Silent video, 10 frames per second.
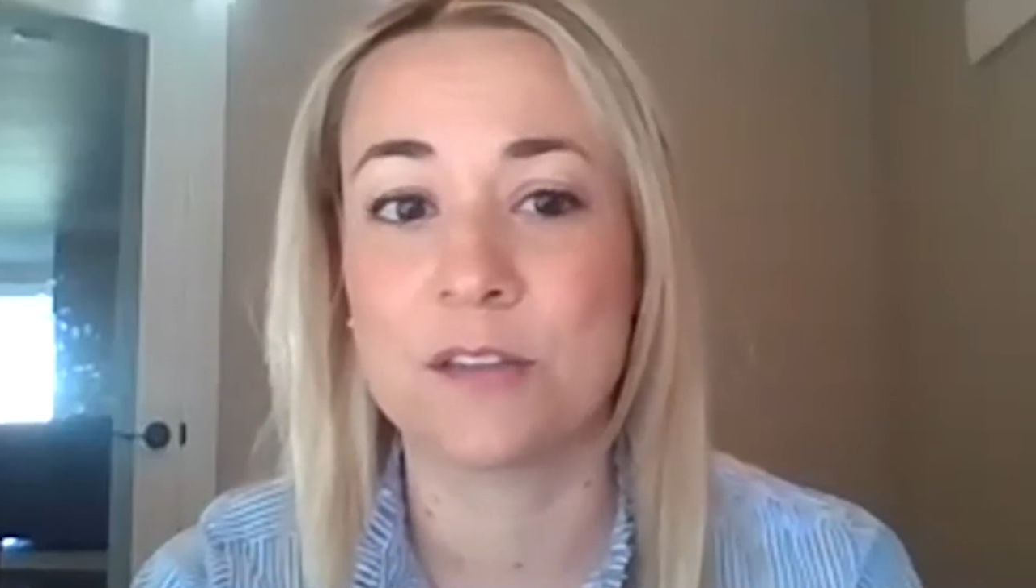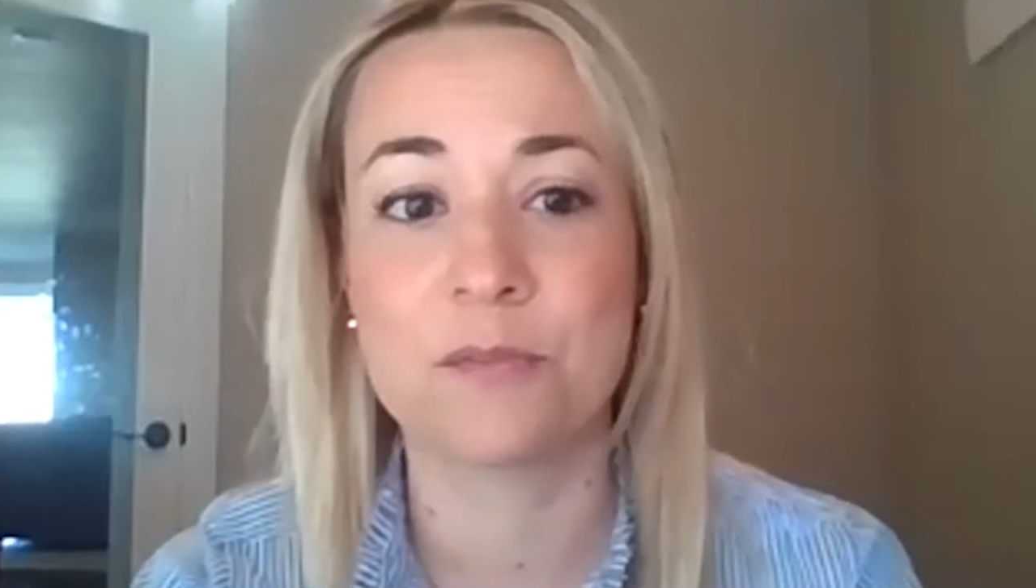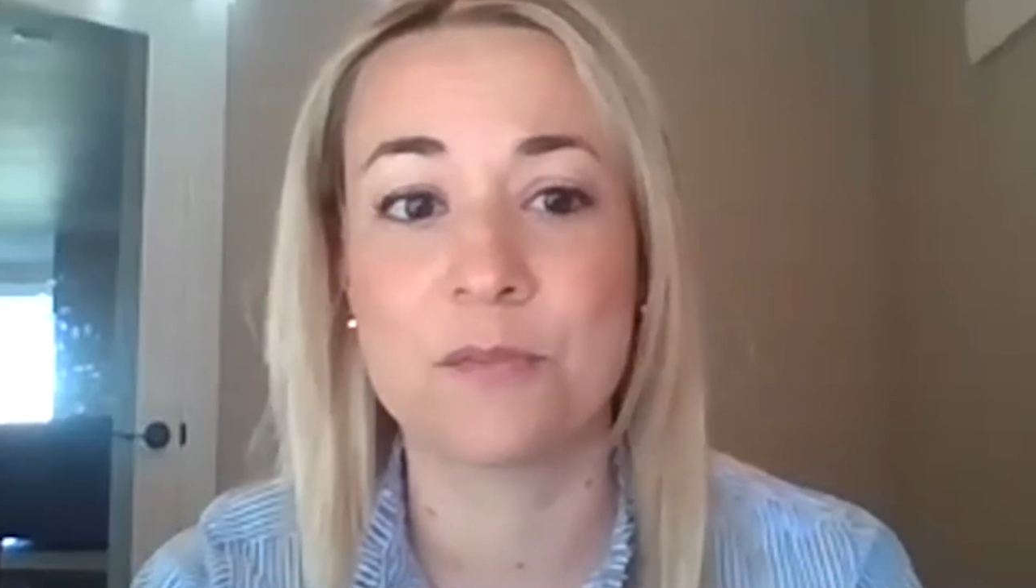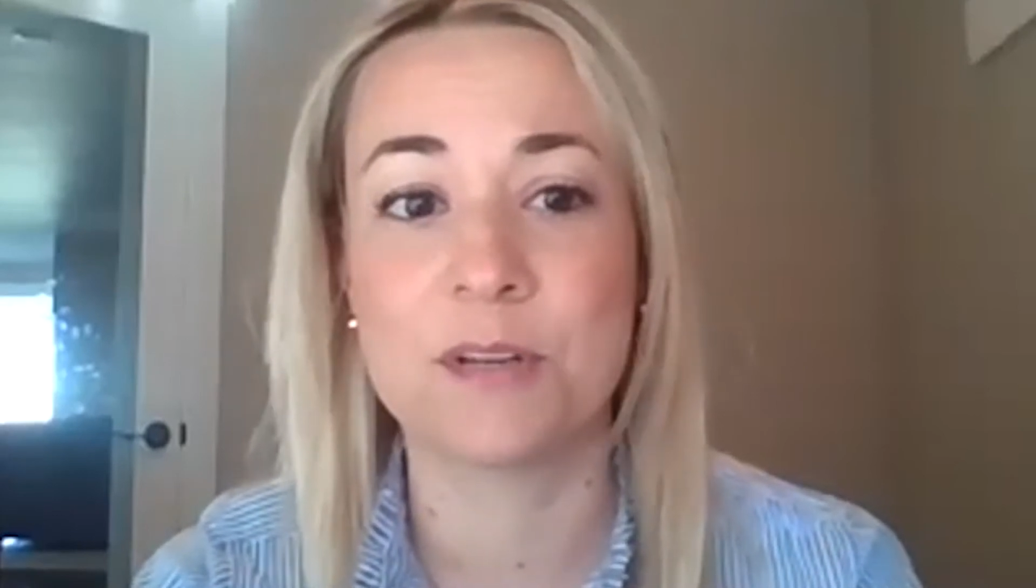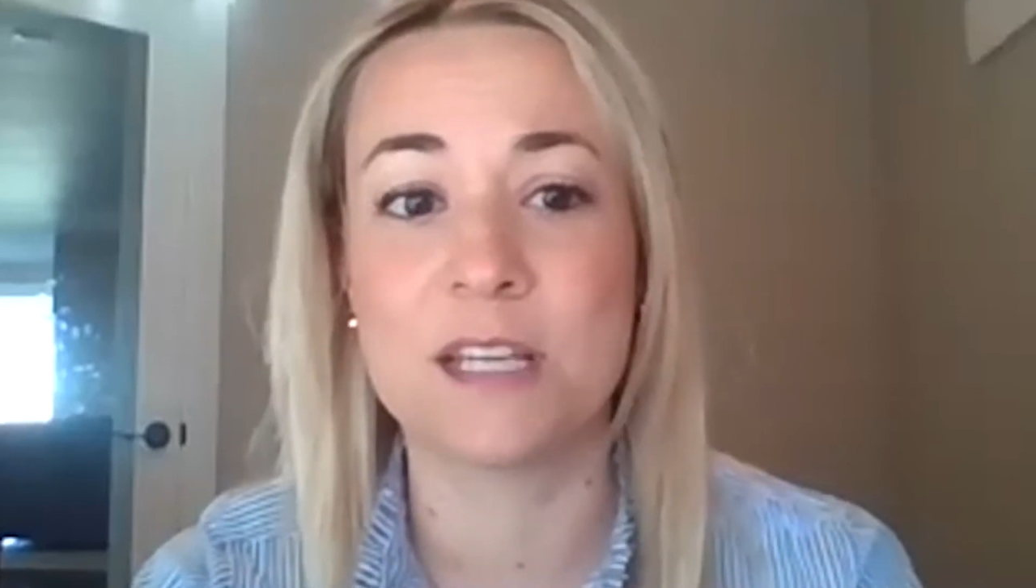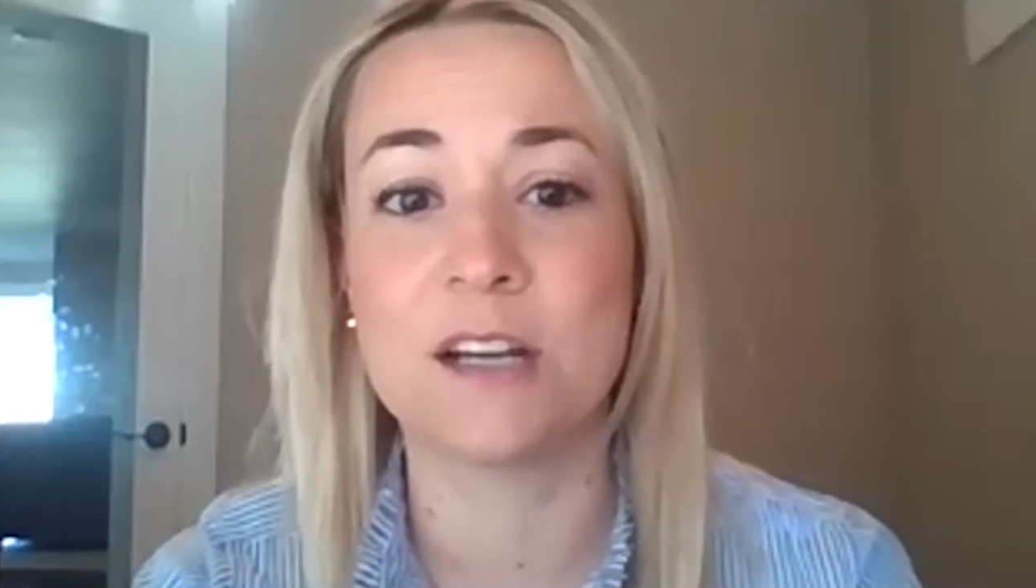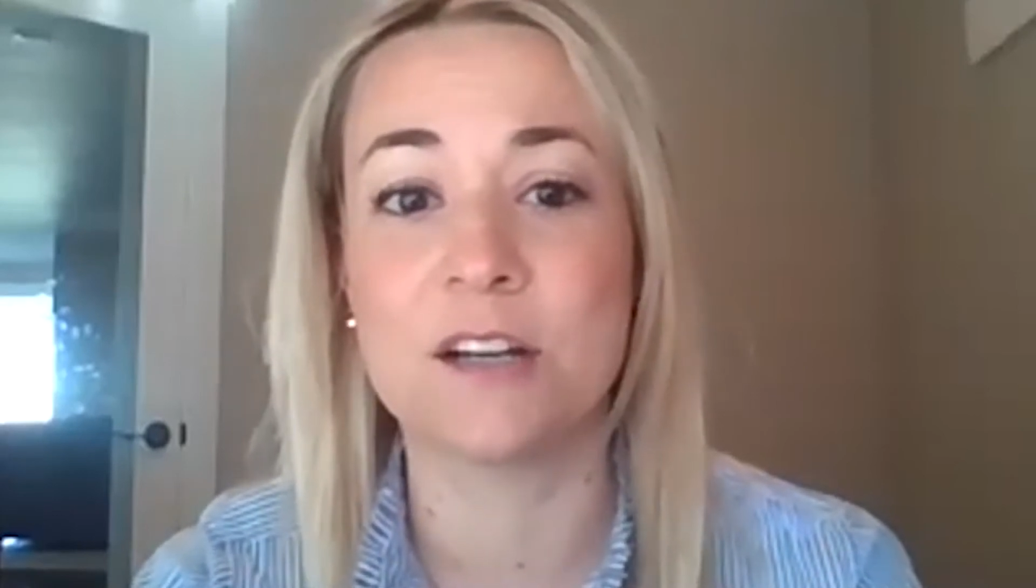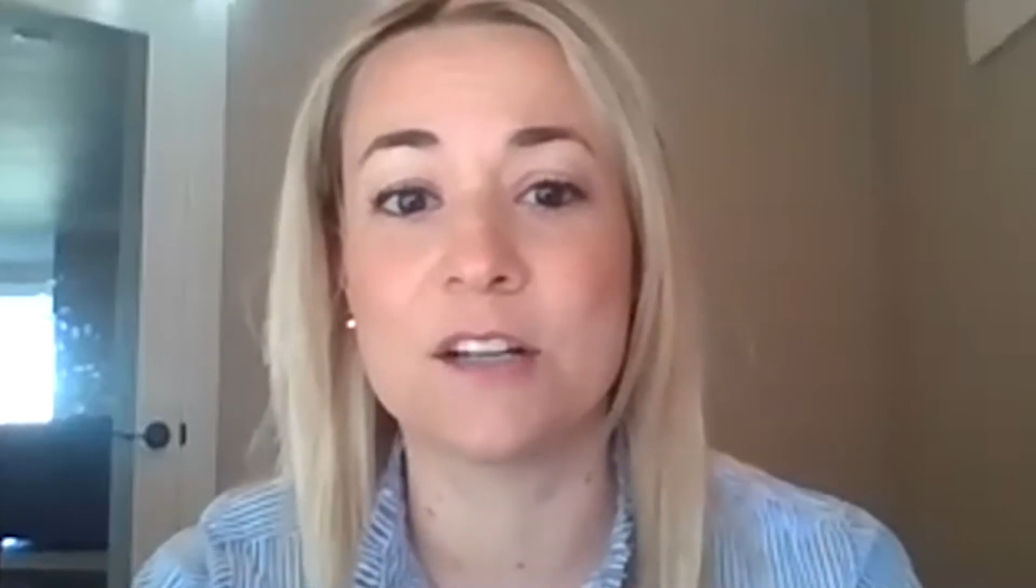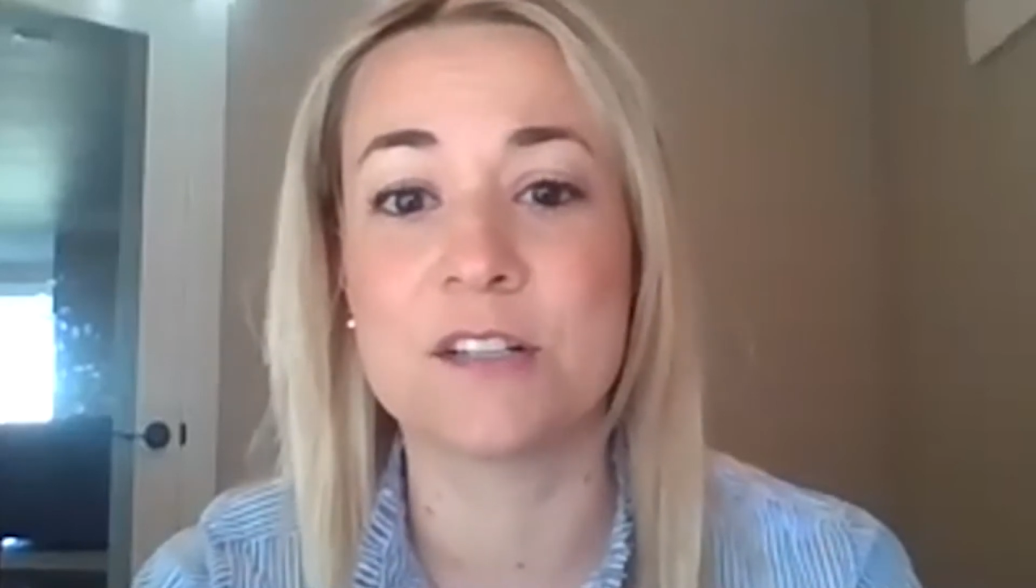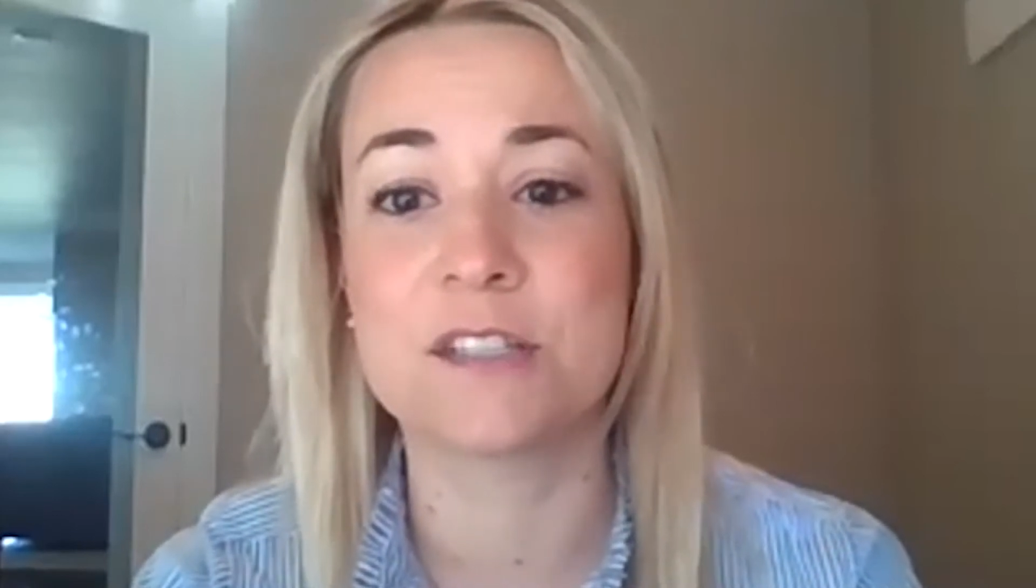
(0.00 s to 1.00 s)
3
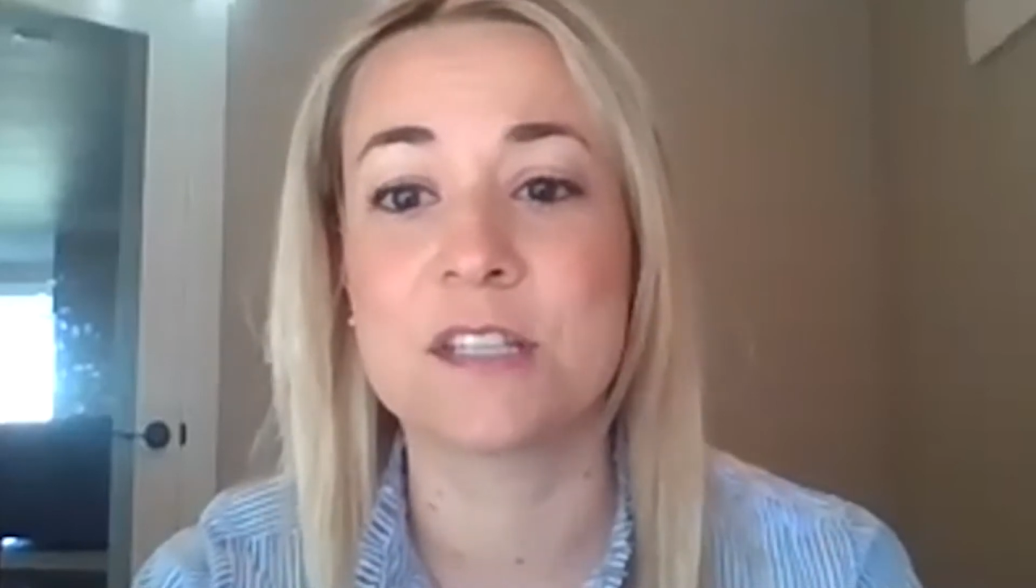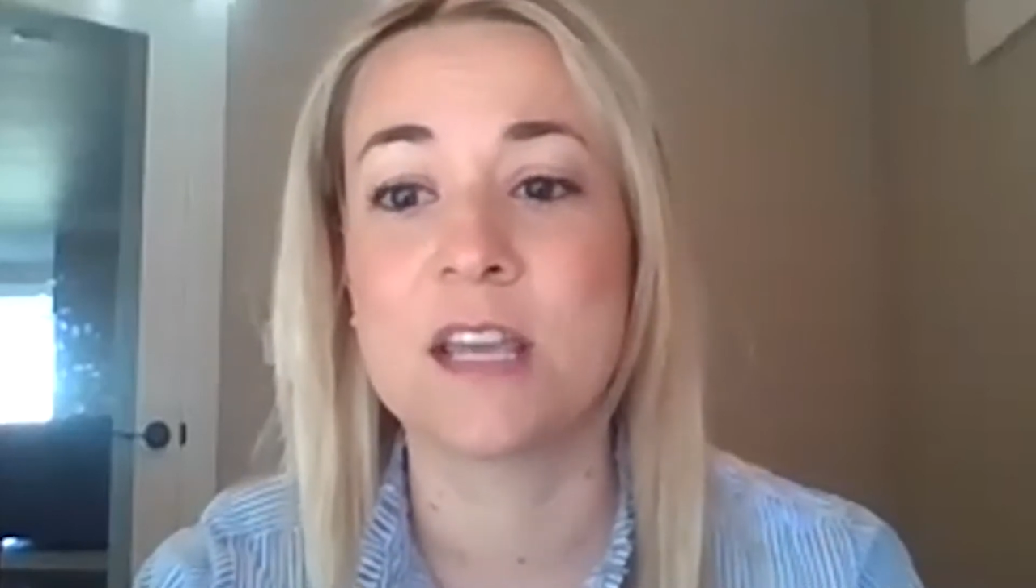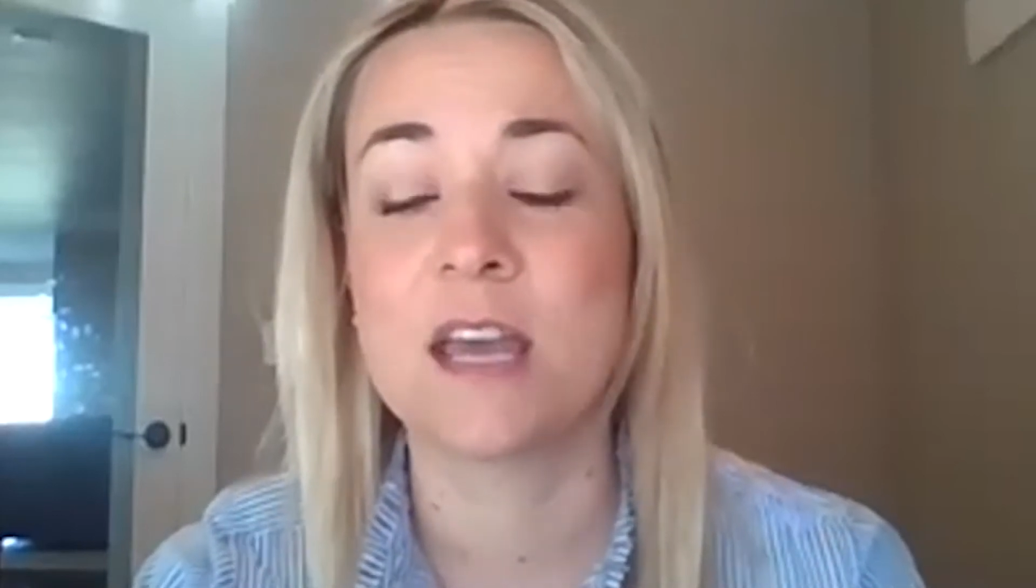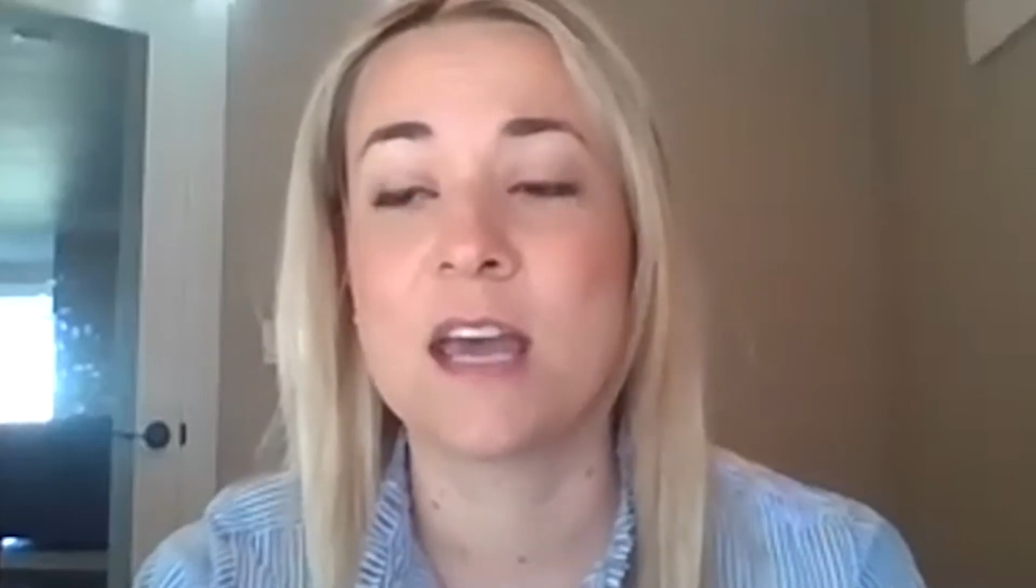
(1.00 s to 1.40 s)
years.